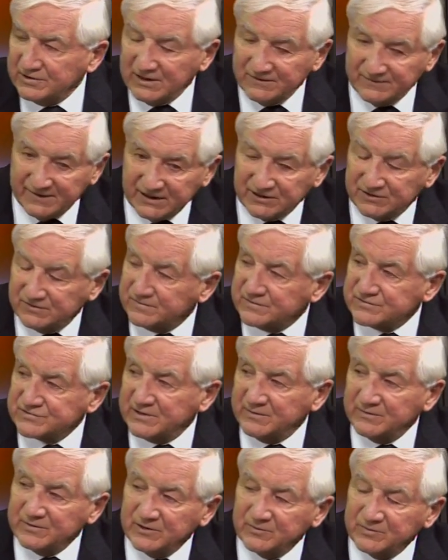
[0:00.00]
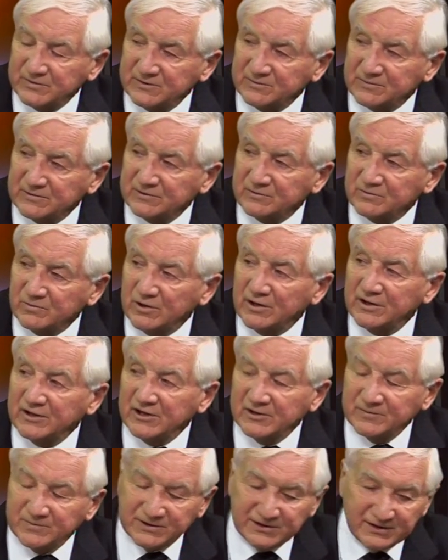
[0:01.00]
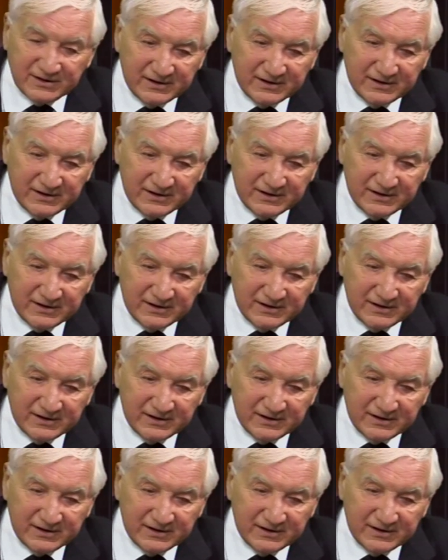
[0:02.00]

I've acted for some of the people at Waihopai.